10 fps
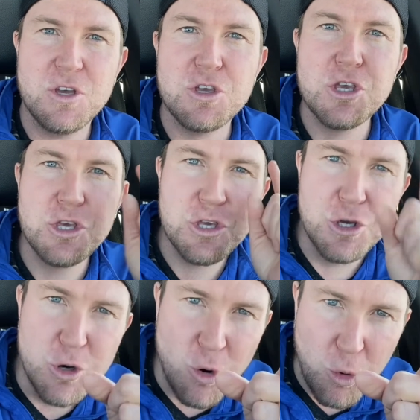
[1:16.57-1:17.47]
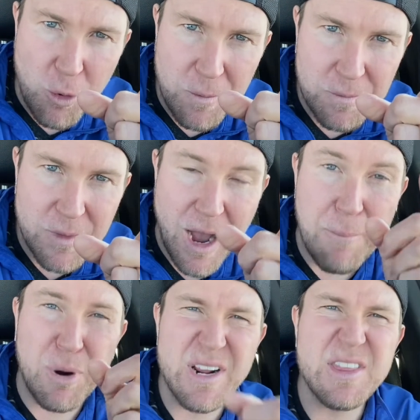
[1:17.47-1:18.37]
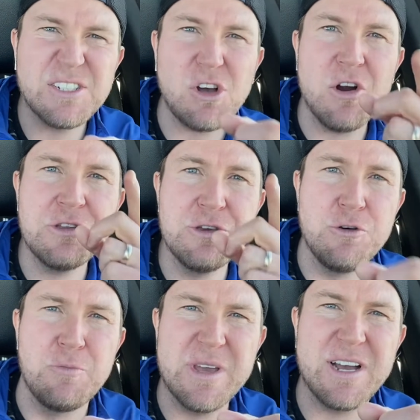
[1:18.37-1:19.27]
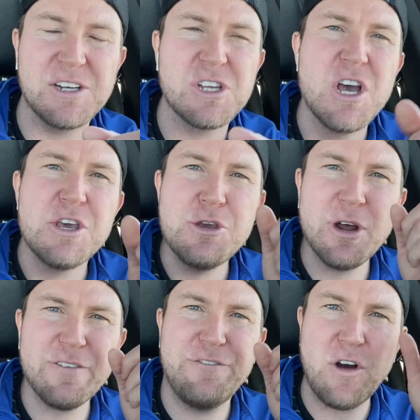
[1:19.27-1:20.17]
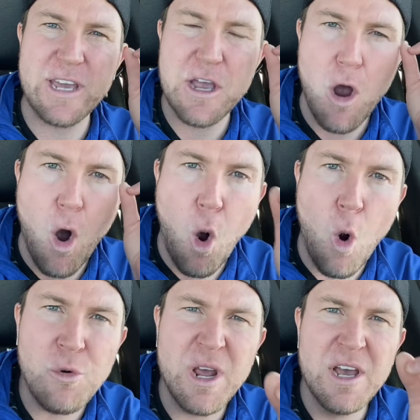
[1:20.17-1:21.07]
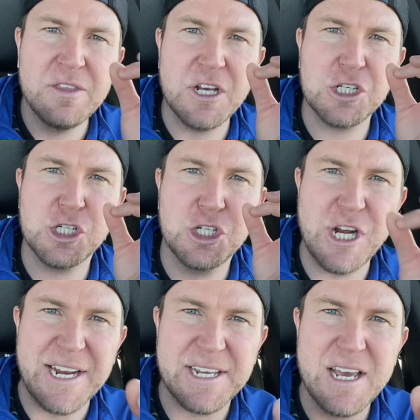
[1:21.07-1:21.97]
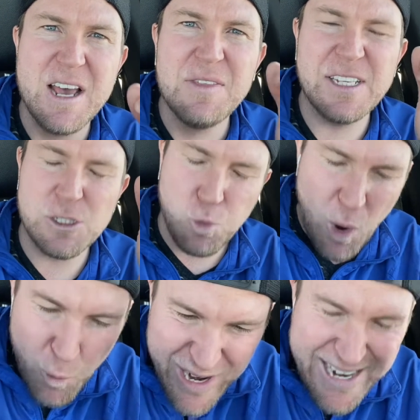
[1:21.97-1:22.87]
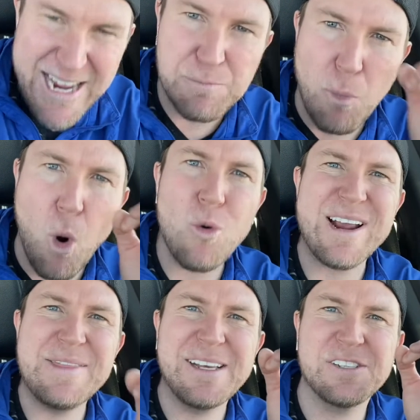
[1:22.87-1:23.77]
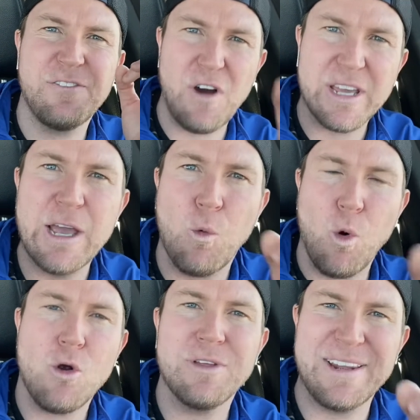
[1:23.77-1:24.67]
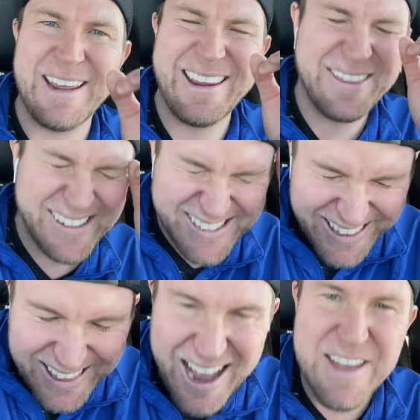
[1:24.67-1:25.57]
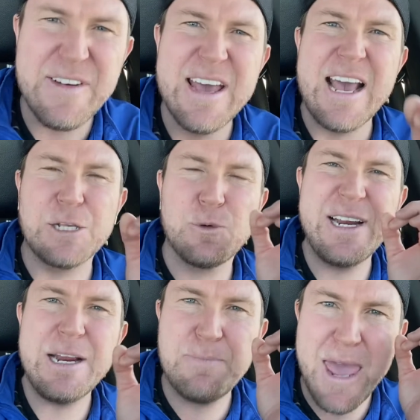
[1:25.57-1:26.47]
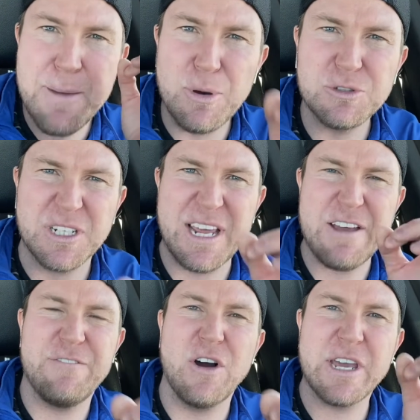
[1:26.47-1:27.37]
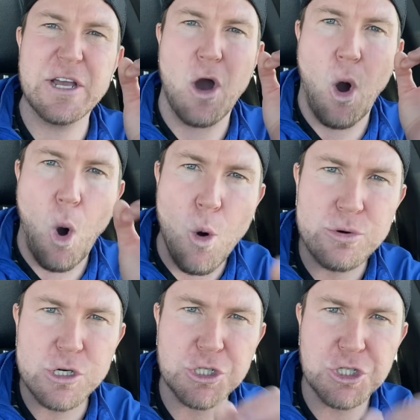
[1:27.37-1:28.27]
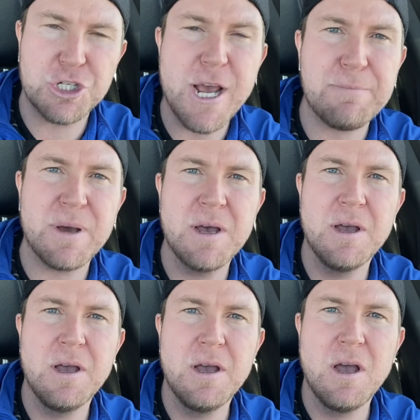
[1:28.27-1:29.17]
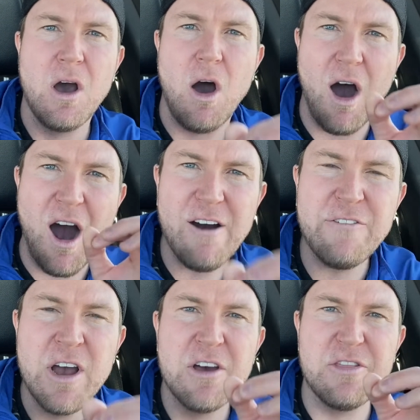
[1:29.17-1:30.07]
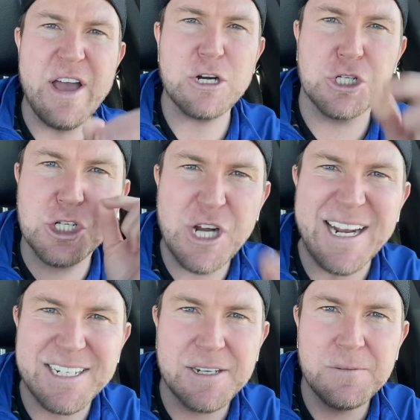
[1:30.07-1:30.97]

You I'm putting this on you because you gotta fucking own this shit. This is what we need more in this fucking world and in this life is we need people to take fucking ownership of their shit.